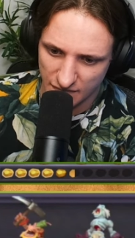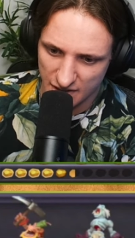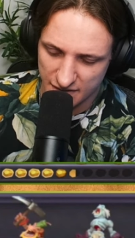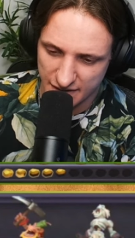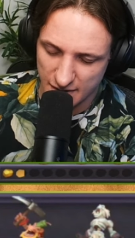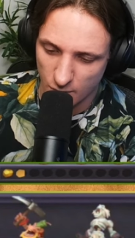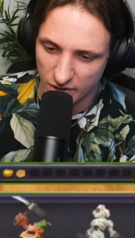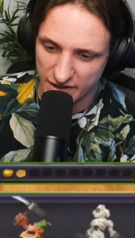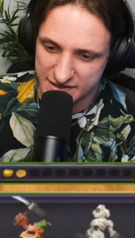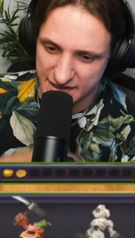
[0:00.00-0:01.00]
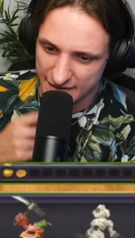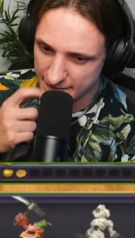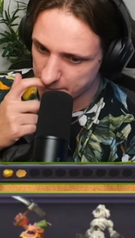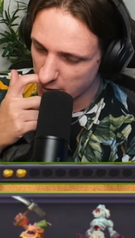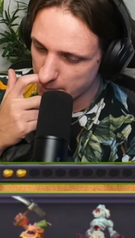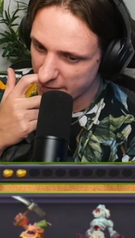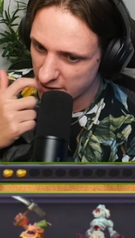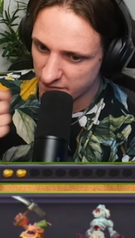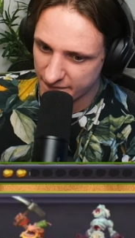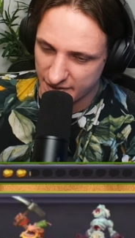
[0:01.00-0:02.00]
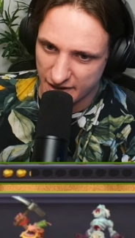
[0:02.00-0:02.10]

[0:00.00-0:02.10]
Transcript: Okay, we're going to send our Baron River